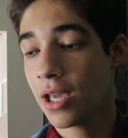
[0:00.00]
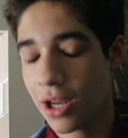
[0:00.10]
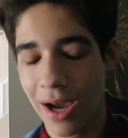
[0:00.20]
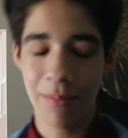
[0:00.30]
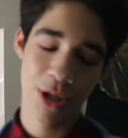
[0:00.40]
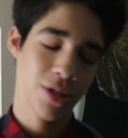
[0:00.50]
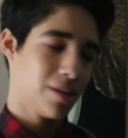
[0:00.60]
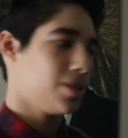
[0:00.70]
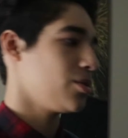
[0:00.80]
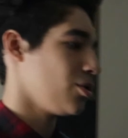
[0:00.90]
And I'm gonna
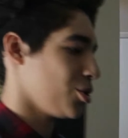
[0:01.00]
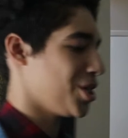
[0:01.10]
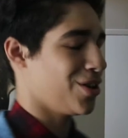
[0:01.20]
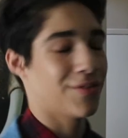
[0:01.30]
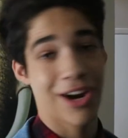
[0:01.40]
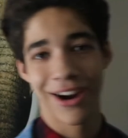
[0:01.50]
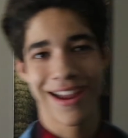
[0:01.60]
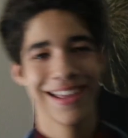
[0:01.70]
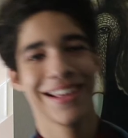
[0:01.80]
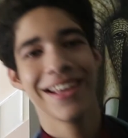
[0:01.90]
start this whole shit over.
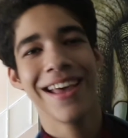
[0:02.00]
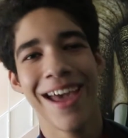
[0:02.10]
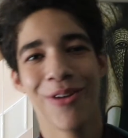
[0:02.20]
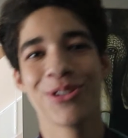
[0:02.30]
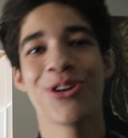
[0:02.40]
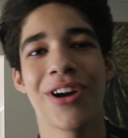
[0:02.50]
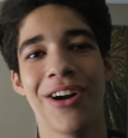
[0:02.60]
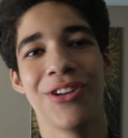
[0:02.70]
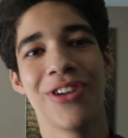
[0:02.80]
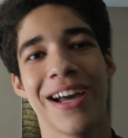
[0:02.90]
Alright. Hey, what is going
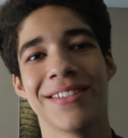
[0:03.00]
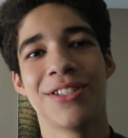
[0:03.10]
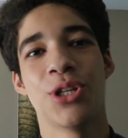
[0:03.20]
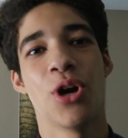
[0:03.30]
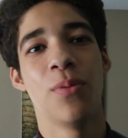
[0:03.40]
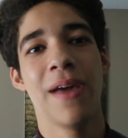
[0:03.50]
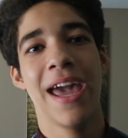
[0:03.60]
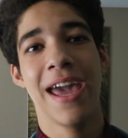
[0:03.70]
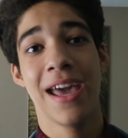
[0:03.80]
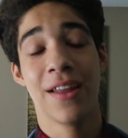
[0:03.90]
on, you guys? It's Jobe,
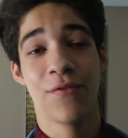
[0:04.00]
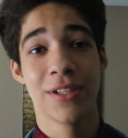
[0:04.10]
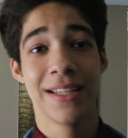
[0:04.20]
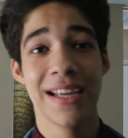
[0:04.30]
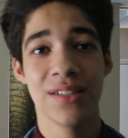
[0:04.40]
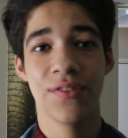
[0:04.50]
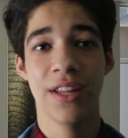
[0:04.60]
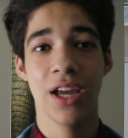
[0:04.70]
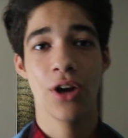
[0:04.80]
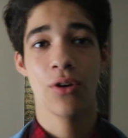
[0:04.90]
and for today's
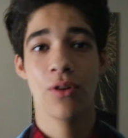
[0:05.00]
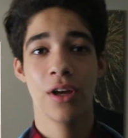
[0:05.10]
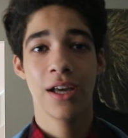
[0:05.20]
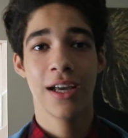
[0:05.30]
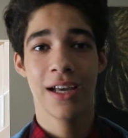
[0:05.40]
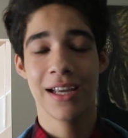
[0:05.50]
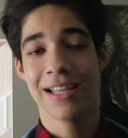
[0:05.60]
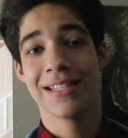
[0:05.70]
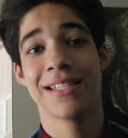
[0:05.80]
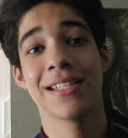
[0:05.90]
video,
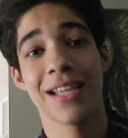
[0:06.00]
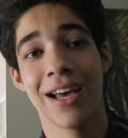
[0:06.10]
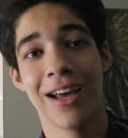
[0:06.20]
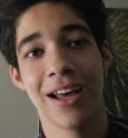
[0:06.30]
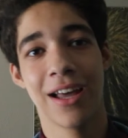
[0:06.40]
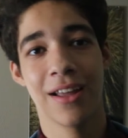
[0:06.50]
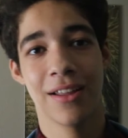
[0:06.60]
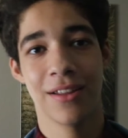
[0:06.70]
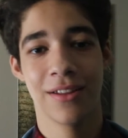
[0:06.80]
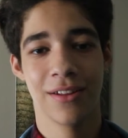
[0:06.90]
it's
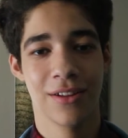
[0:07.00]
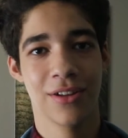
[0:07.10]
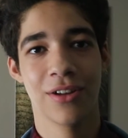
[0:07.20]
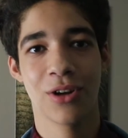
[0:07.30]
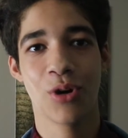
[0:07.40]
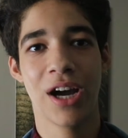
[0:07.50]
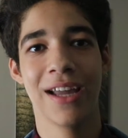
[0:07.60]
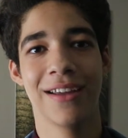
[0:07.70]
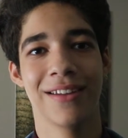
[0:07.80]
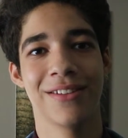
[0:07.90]

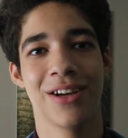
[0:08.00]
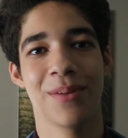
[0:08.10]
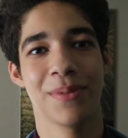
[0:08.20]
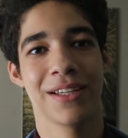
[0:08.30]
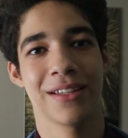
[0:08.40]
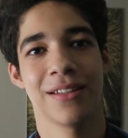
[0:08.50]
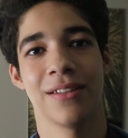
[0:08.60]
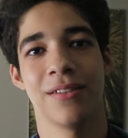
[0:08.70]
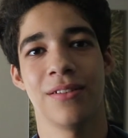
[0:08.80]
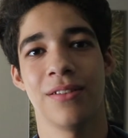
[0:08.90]
quite a topic.
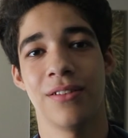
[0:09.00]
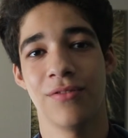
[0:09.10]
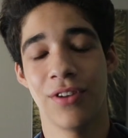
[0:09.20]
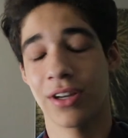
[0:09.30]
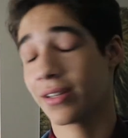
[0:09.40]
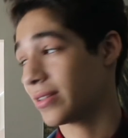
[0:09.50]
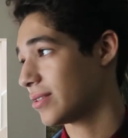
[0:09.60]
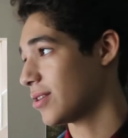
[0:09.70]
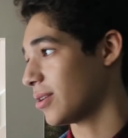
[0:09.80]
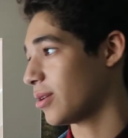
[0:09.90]
Fuck.
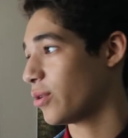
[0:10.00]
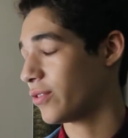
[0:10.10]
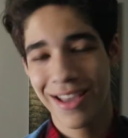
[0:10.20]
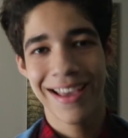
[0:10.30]
Start that over.